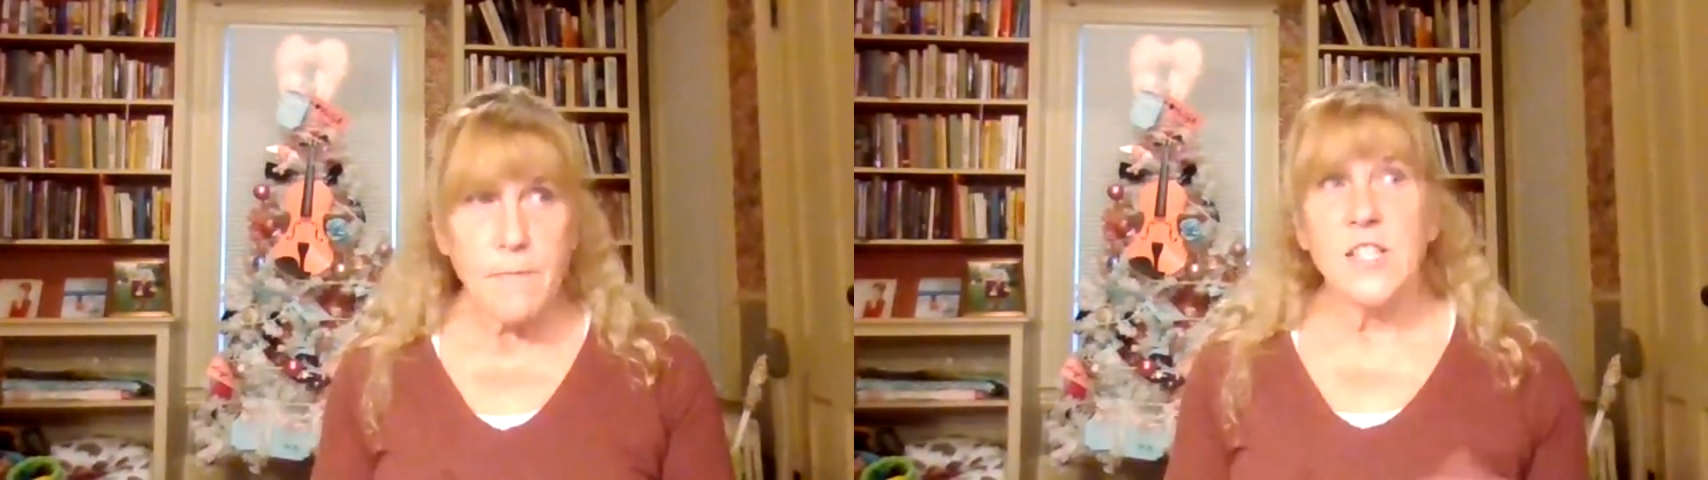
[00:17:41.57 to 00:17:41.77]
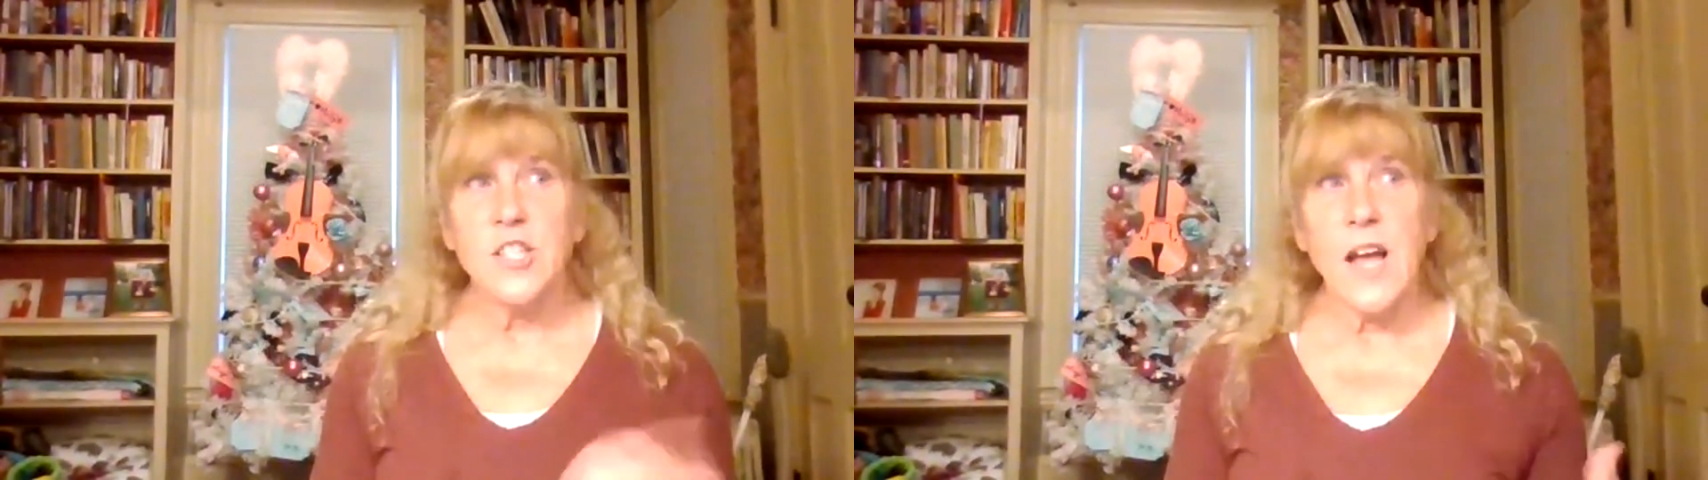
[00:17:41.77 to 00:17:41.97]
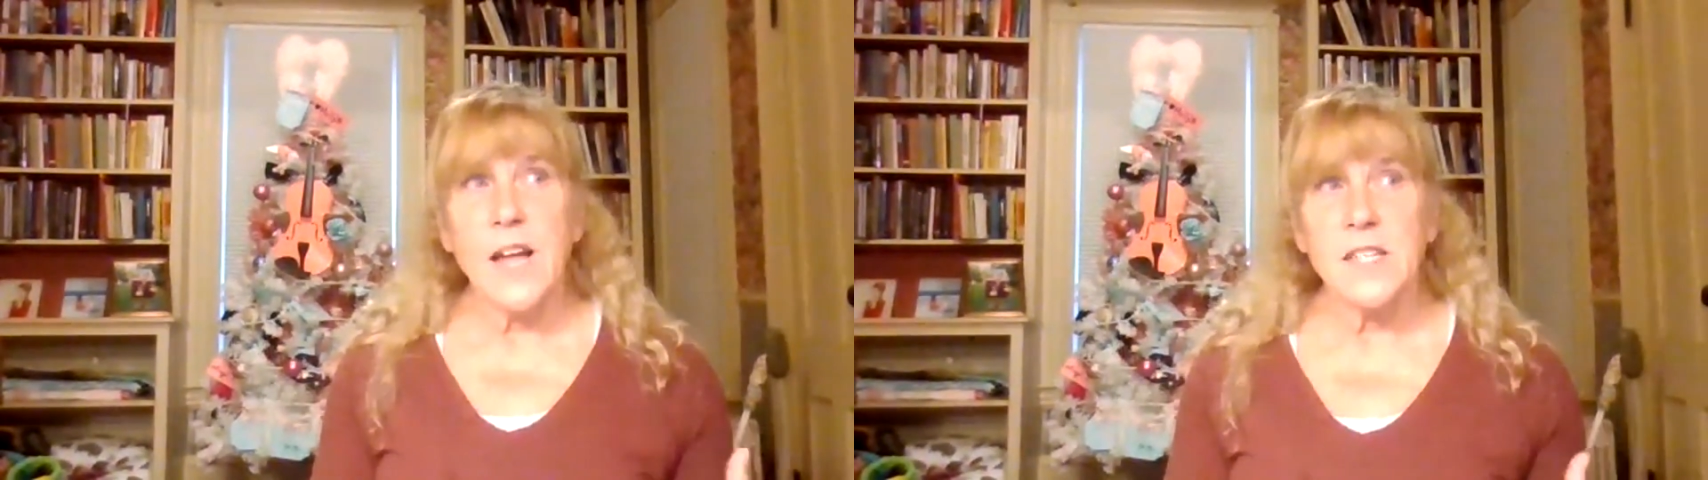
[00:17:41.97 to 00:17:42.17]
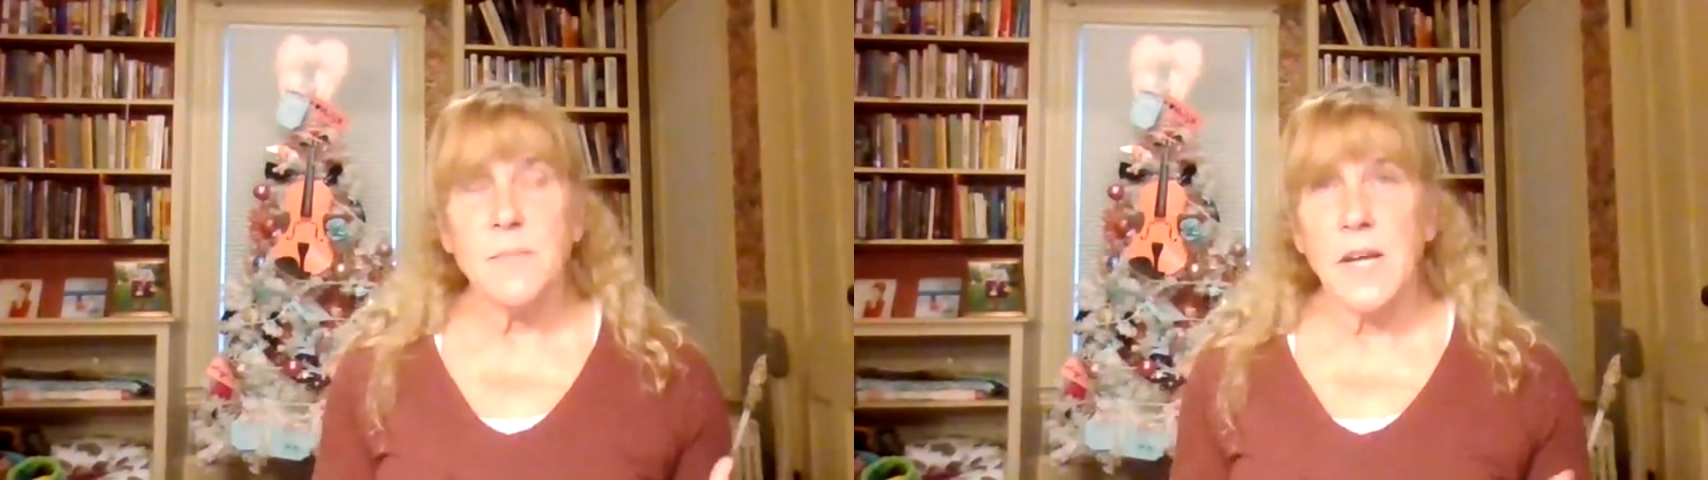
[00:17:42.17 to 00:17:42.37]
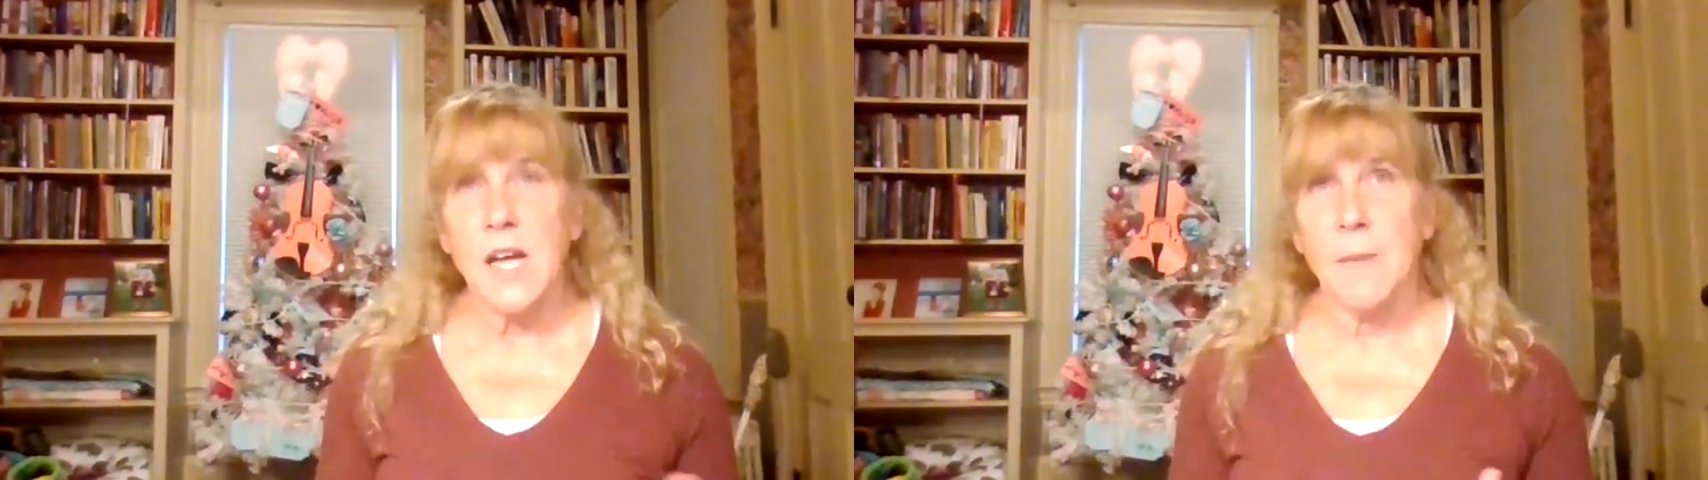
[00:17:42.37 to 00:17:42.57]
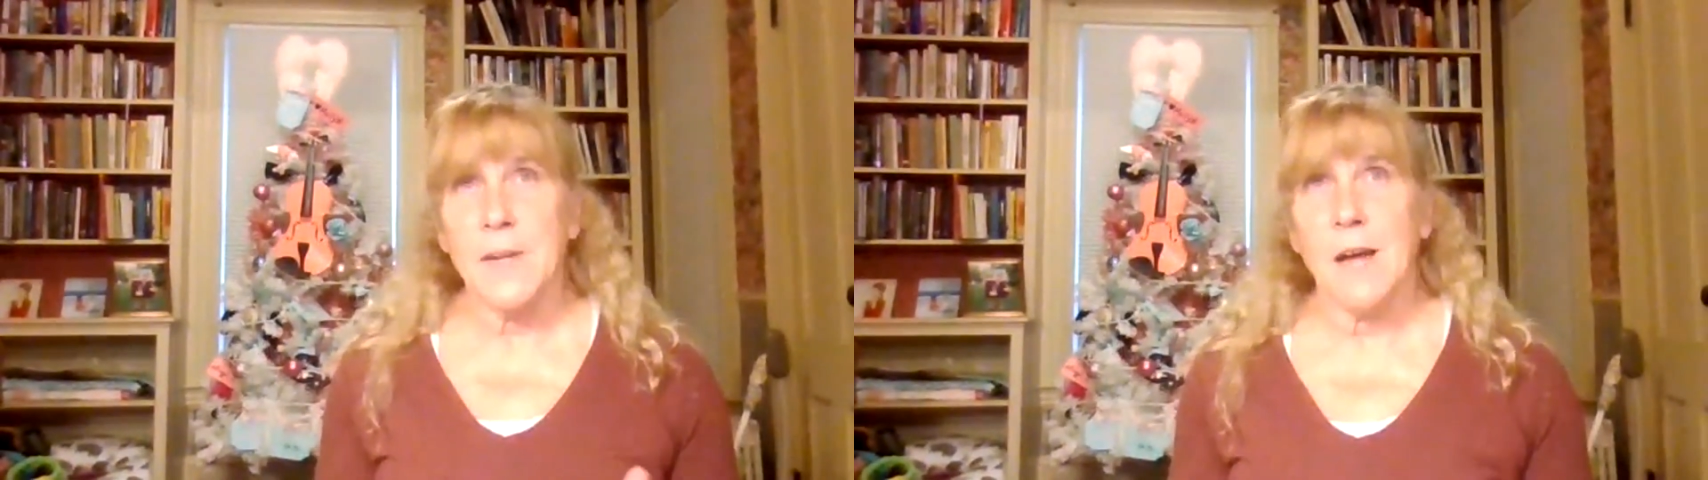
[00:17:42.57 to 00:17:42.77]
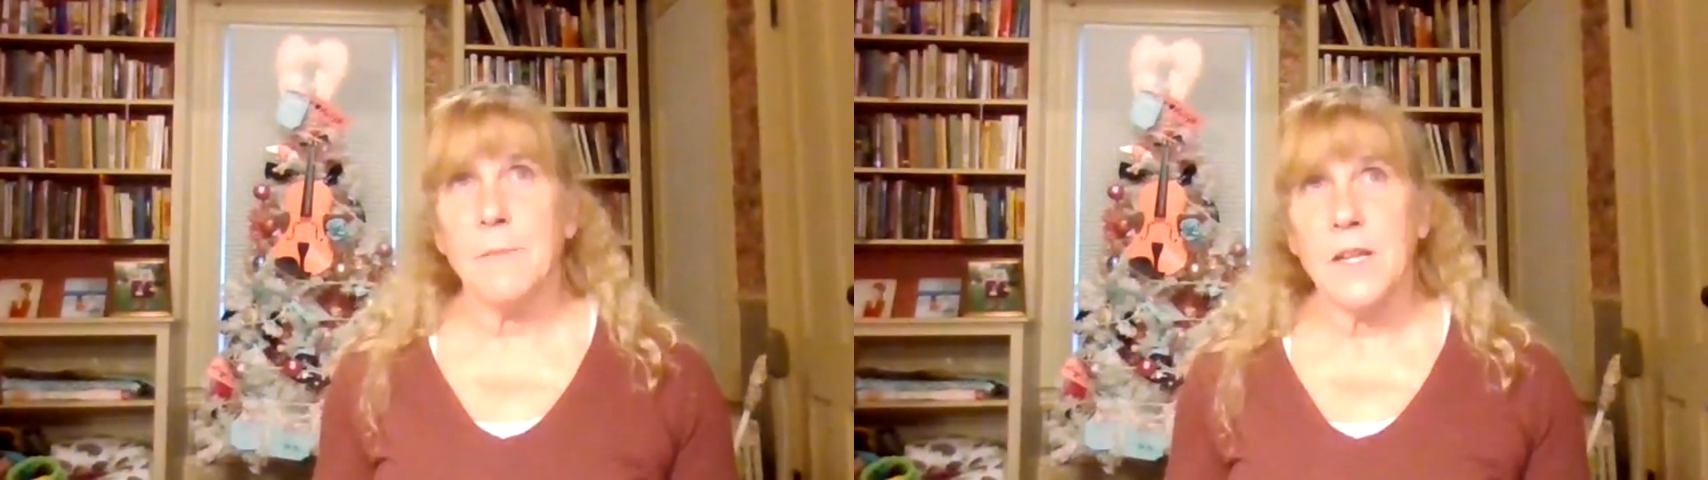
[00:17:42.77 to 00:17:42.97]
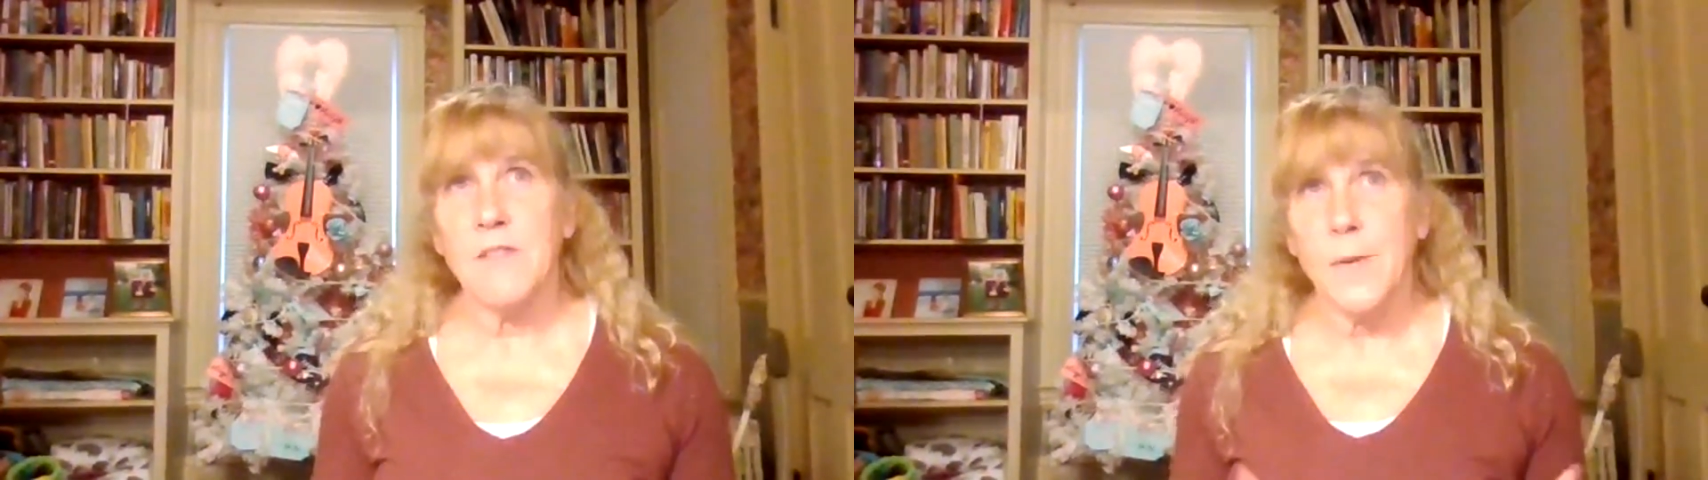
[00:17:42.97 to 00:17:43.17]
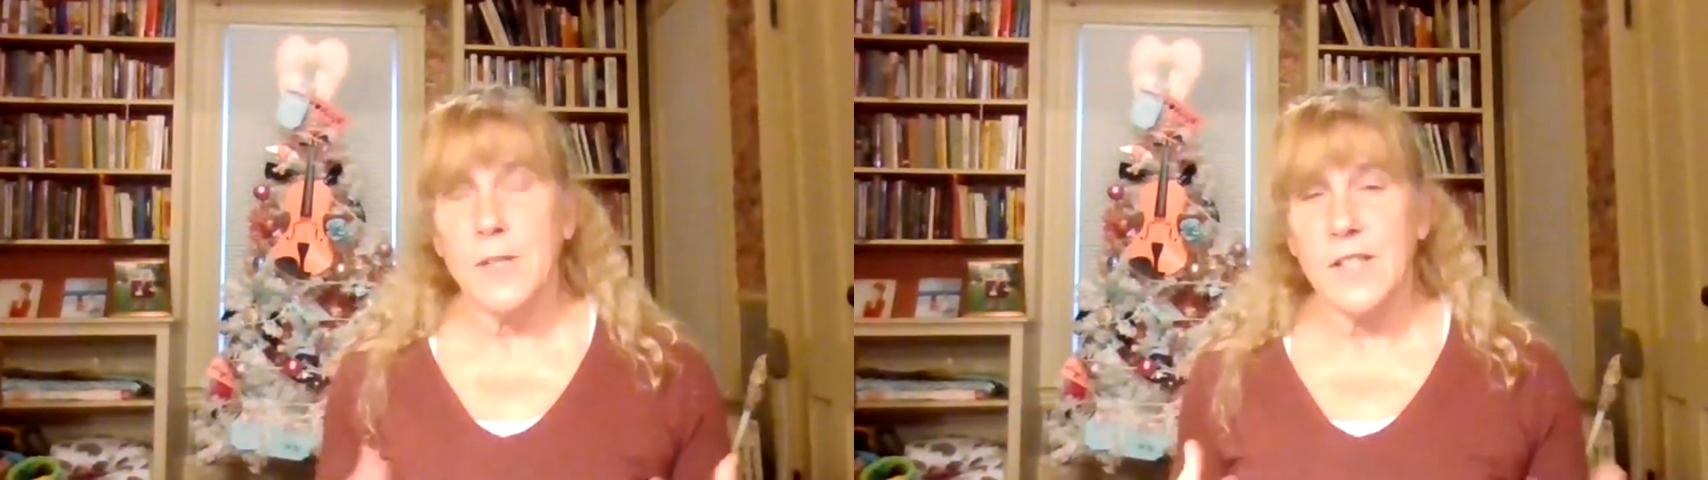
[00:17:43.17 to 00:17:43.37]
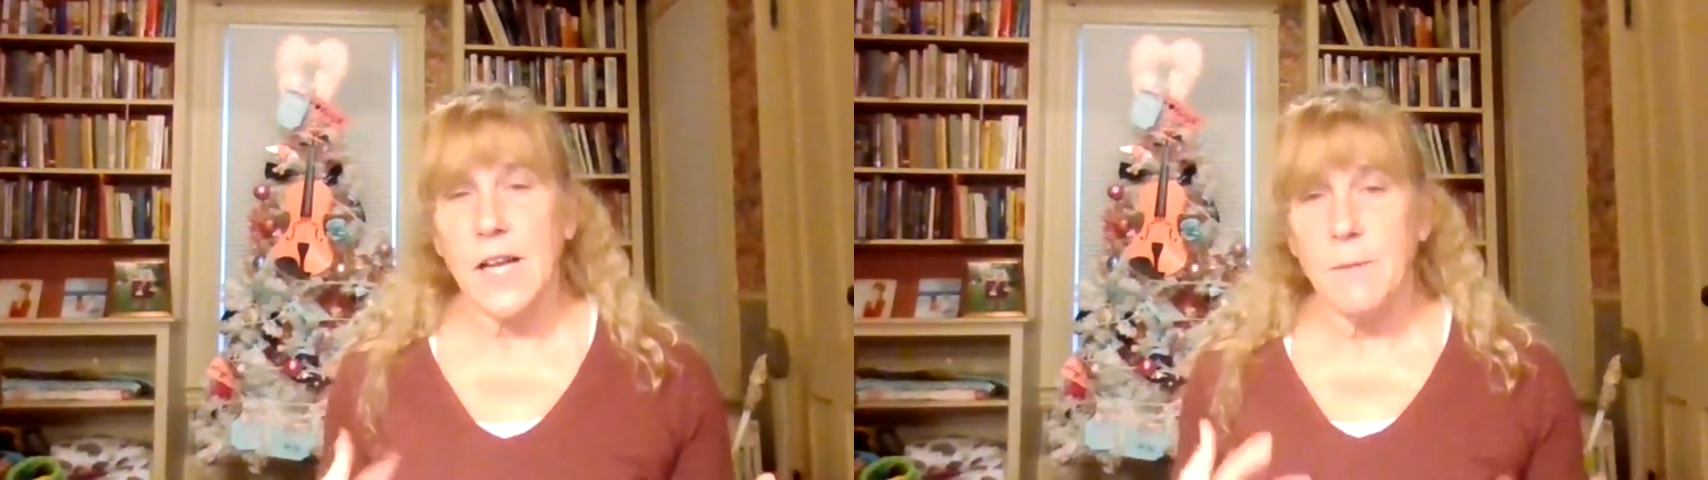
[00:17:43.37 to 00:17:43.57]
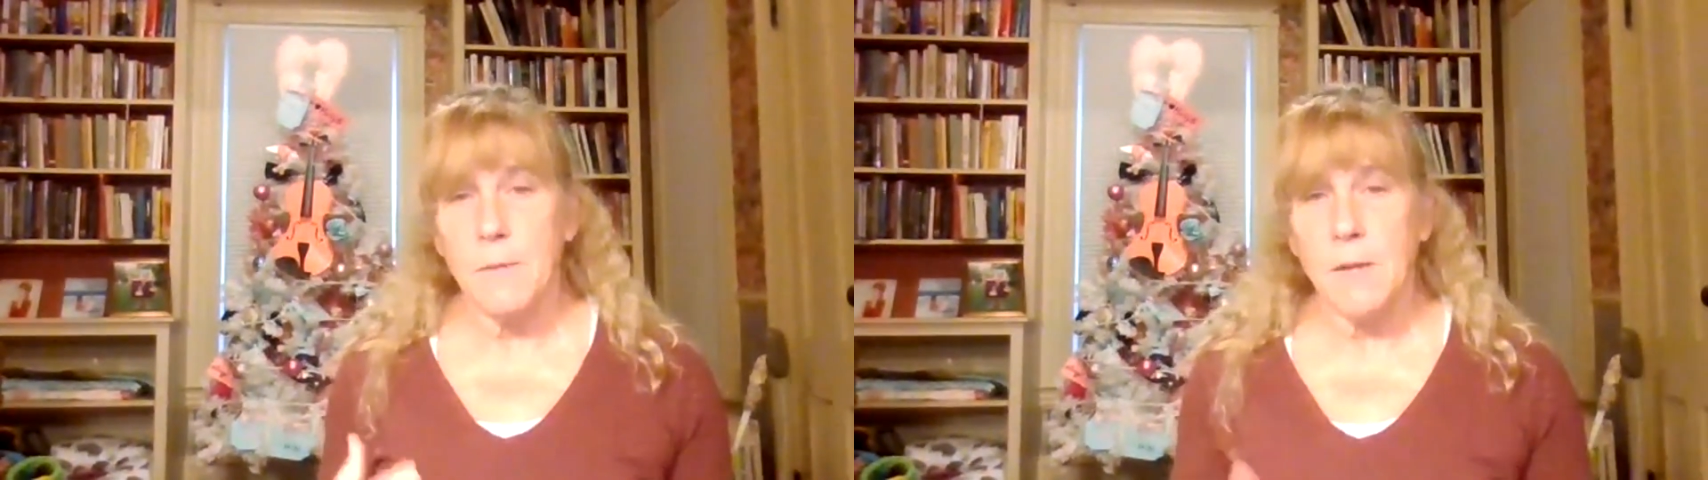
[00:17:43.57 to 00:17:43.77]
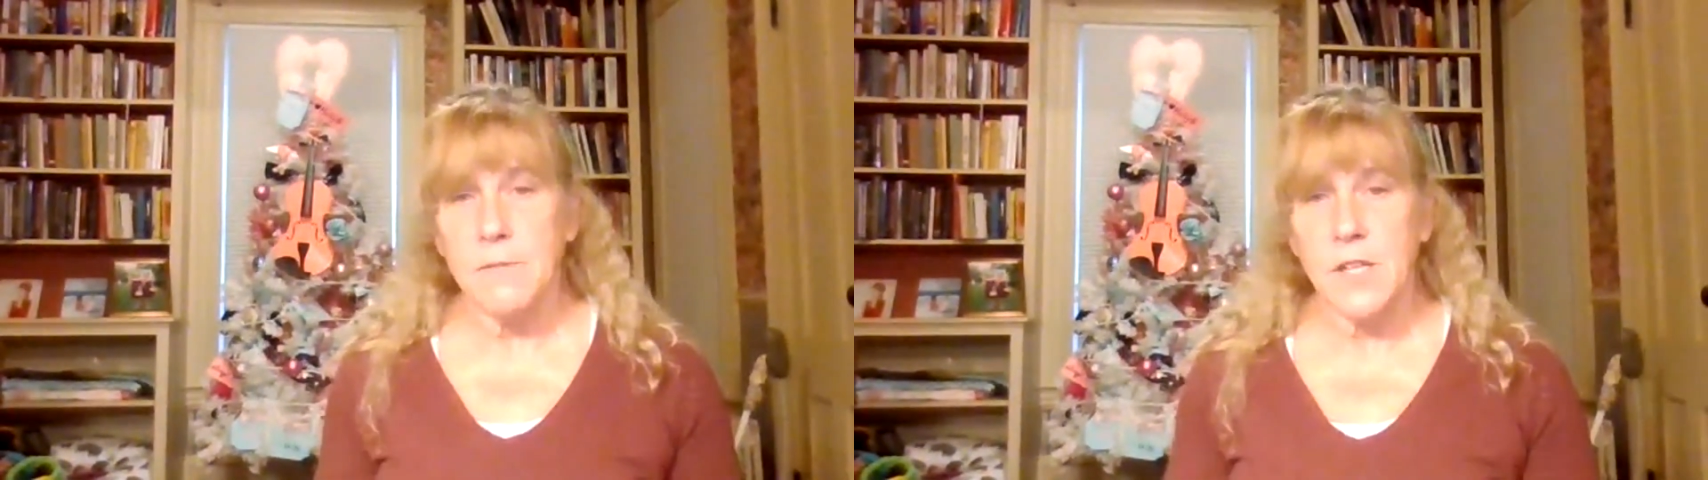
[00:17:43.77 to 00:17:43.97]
And Jen has become an unbelievable second mom